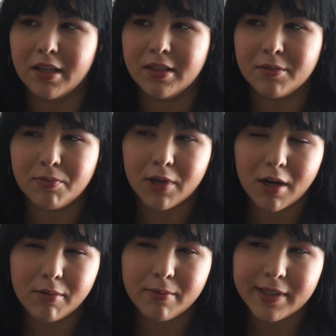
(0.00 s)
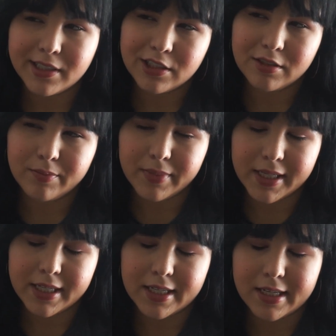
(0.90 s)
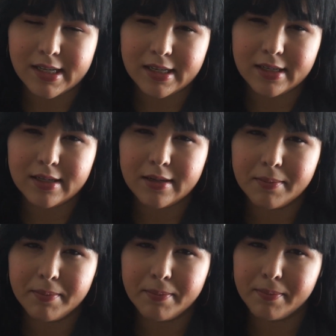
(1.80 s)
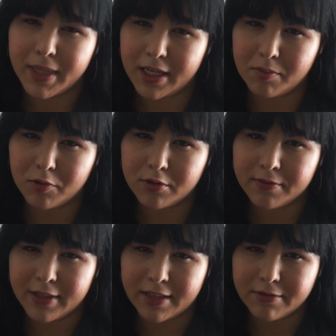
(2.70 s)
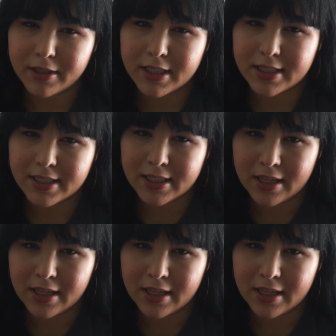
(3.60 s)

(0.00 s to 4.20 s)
it probably shouldn't be in my April favorites,